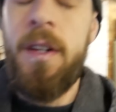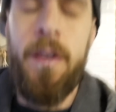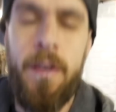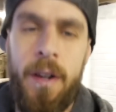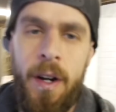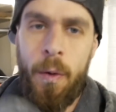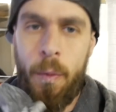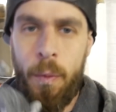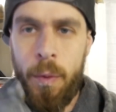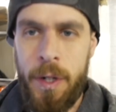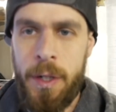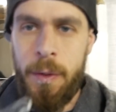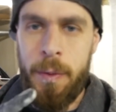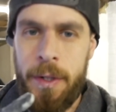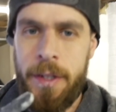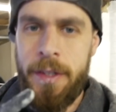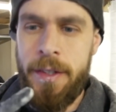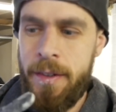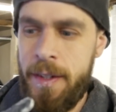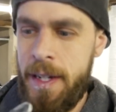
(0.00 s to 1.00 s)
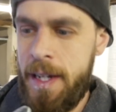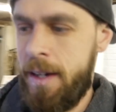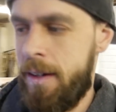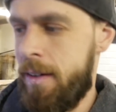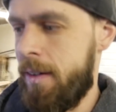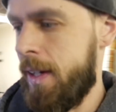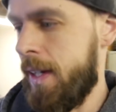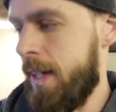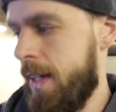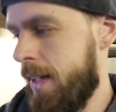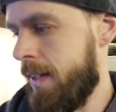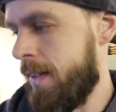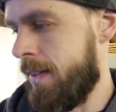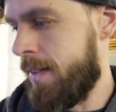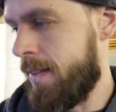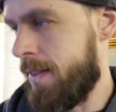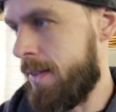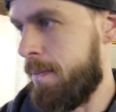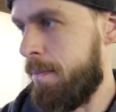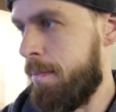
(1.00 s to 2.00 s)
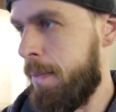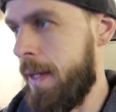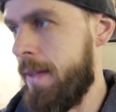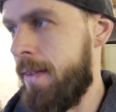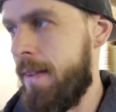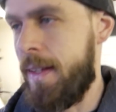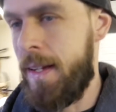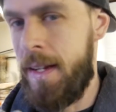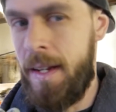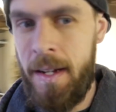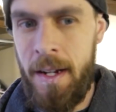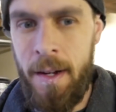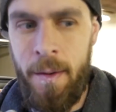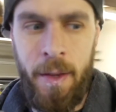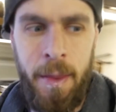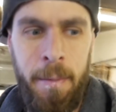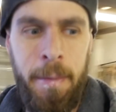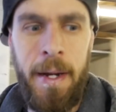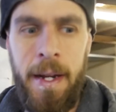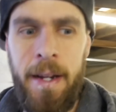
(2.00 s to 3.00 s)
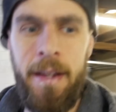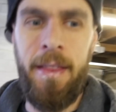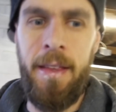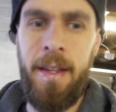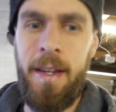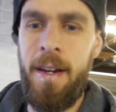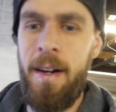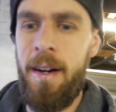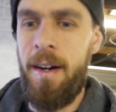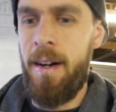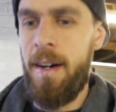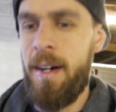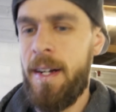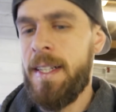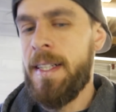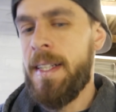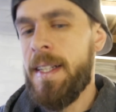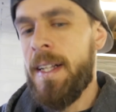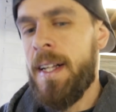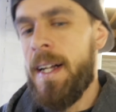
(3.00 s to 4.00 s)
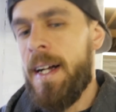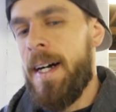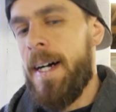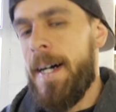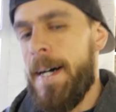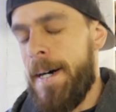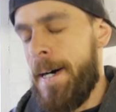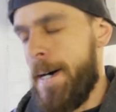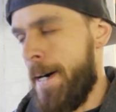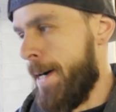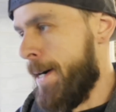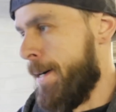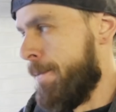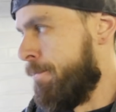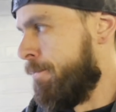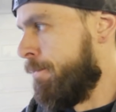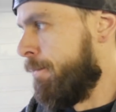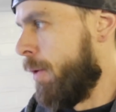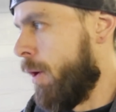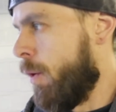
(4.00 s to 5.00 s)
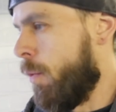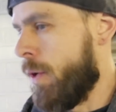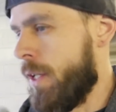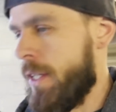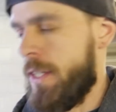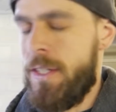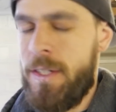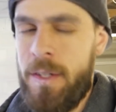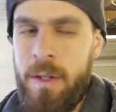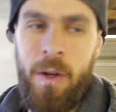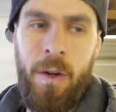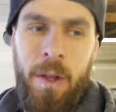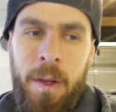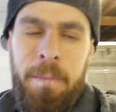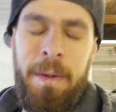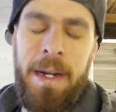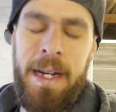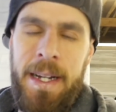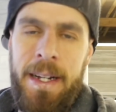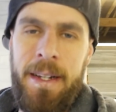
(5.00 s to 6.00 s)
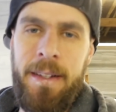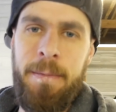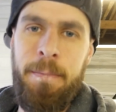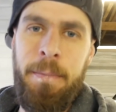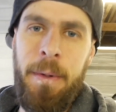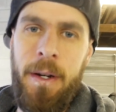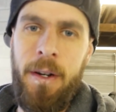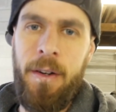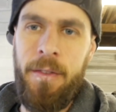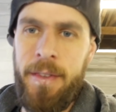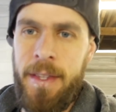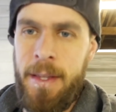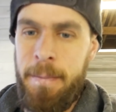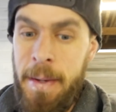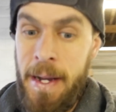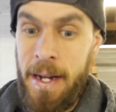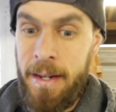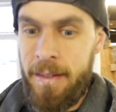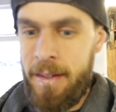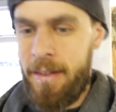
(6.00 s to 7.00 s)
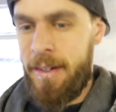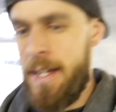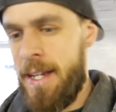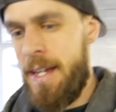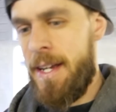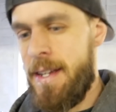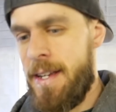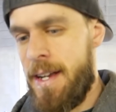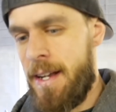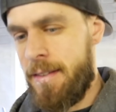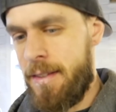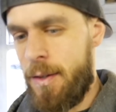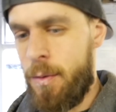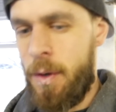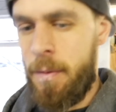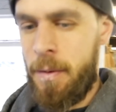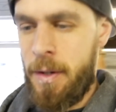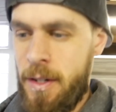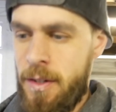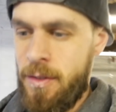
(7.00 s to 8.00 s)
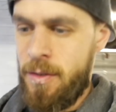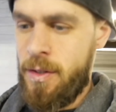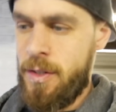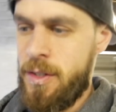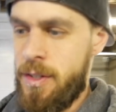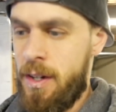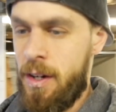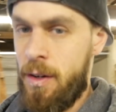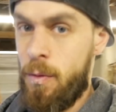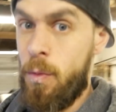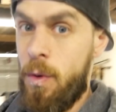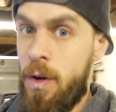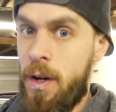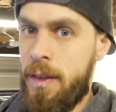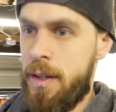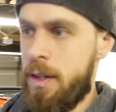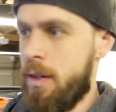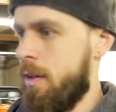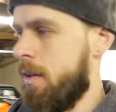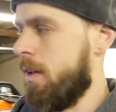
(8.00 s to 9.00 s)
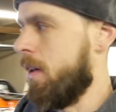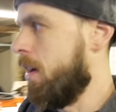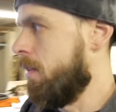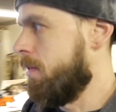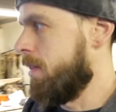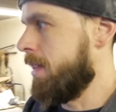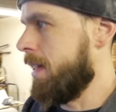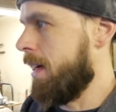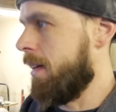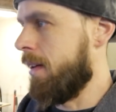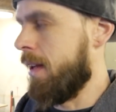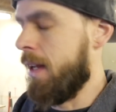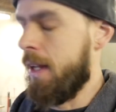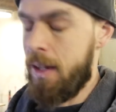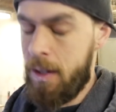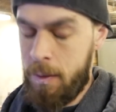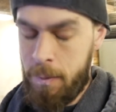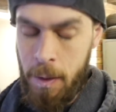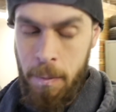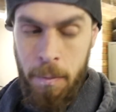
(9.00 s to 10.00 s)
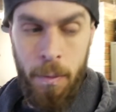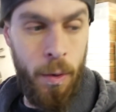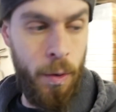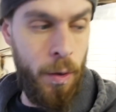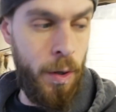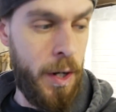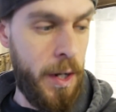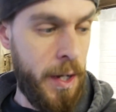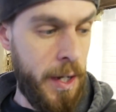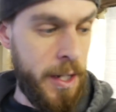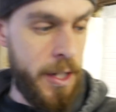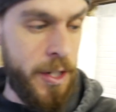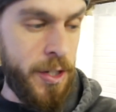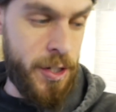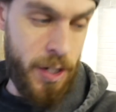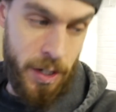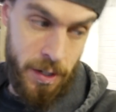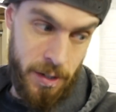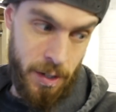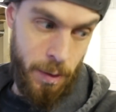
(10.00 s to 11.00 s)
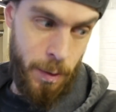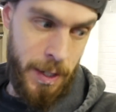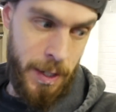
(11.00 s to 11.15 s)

Right, what I want to do now is basically lower the back of the car. I wanted to do it on the bags, but obviously the bags aren't here yet, so what I'm going to do is just kind of wind the coilovers down a little bit more, just so we